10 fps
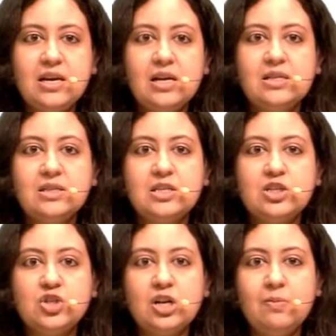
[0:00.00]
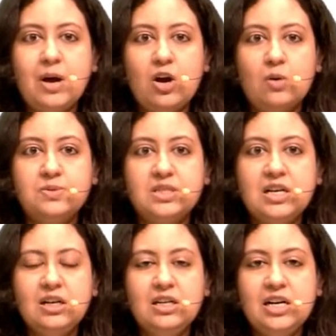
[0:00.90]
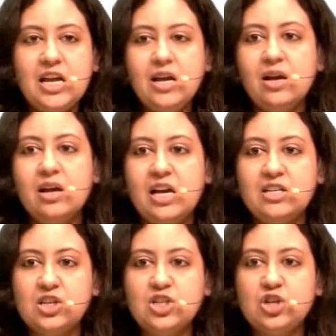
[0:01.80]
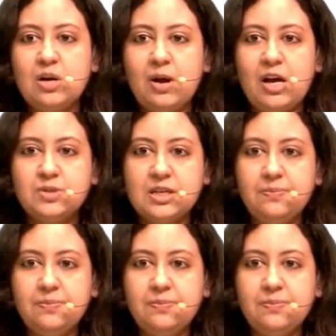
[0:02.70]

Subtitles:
Incisional biopsy, D. Excisional biopsy.